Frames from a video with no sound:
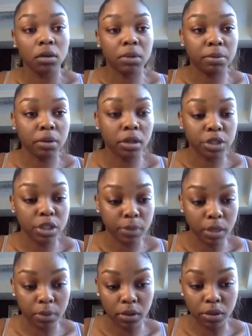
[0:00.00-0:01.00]
my apologies,
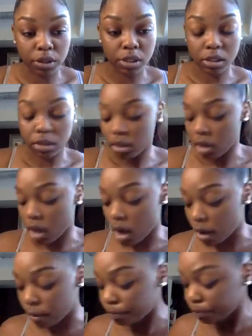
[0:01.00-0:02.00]
my apologies.
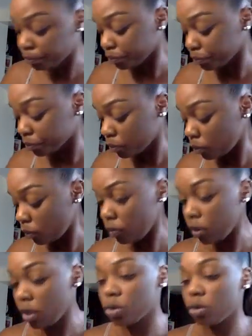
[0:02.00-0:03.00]
Um,
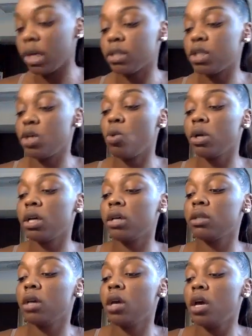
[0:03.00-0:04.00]
so yes, you
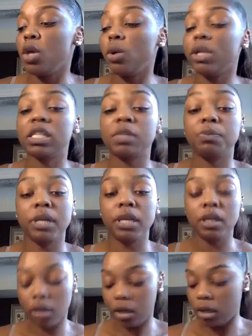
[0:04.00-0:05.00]
wanna you wanna
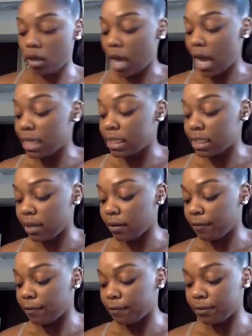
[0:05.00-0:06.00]
speak as if